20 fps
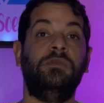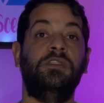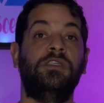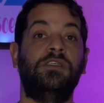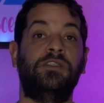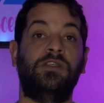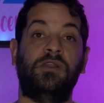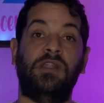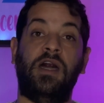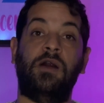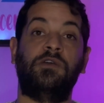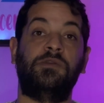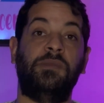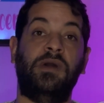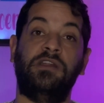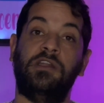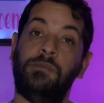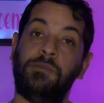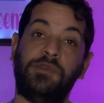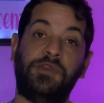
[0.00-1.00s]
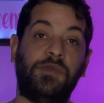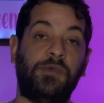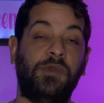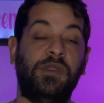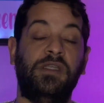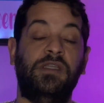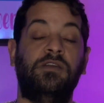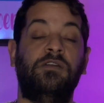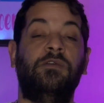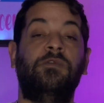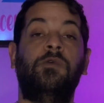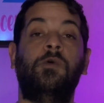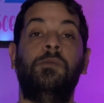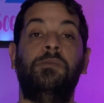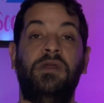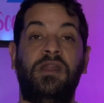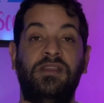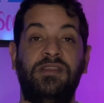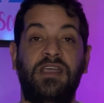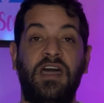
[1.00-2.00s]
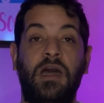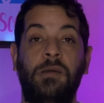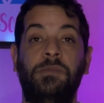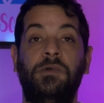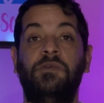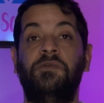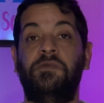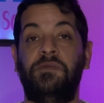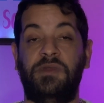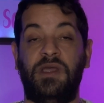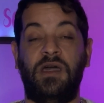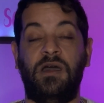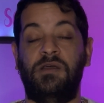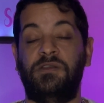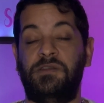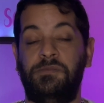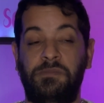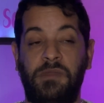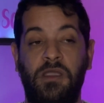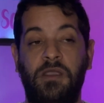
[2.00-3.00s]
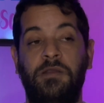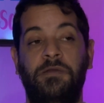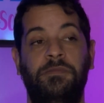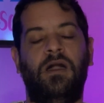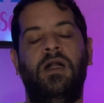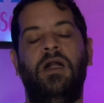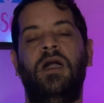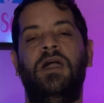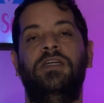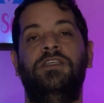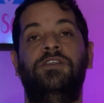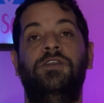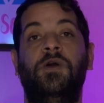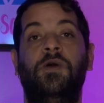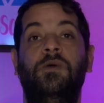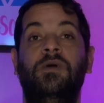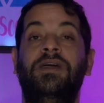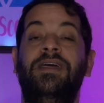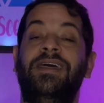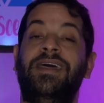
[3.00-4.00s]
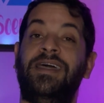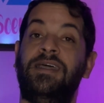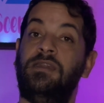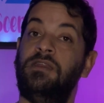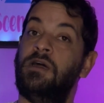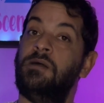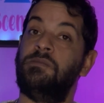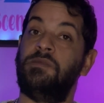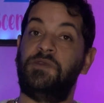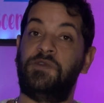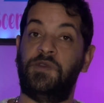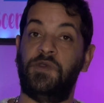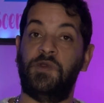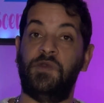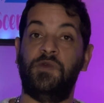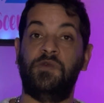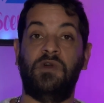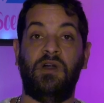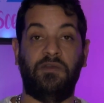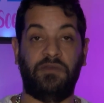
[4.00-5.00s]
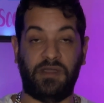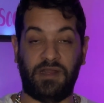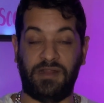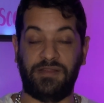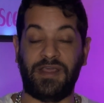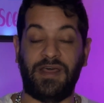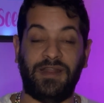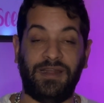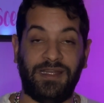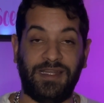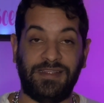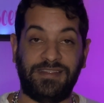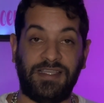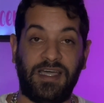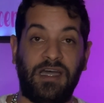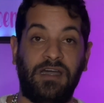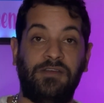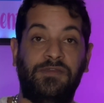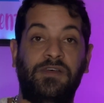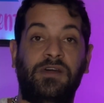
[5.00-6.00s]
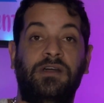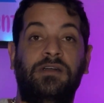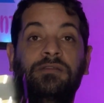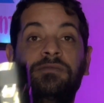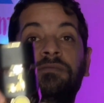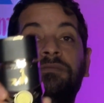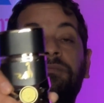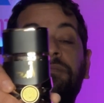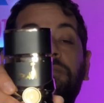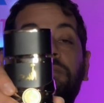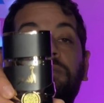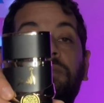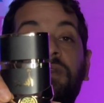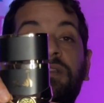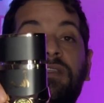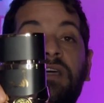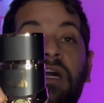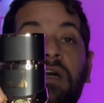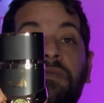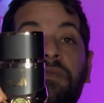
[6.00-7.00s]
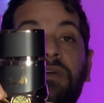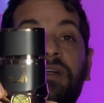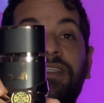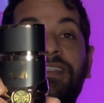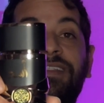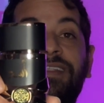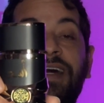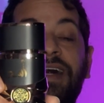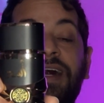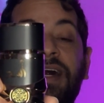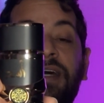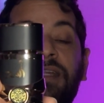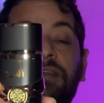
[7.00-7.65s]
So that was my number 3, Forbidden Apple from the House of Barbe. All right. So at number 2, I've got another Lattafa Saab.